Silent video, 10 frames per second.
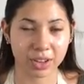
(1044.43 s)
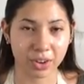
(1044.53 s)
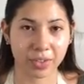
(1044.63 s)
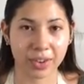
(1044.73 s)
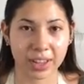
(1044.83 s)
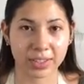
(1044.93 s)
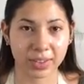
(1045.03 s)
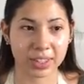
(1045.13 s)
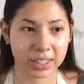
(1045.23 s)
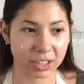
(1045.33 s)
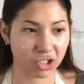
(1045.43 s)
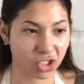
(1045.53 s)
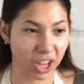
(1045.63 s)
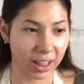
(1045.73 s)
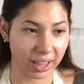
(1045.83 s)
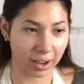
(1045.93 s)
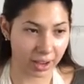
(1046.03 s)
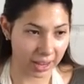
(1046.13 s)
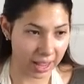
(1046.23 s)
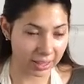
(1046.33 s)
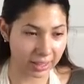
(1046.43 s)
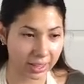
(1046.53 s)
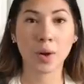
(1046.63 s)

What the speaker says: Your face feels like there's jelly on it.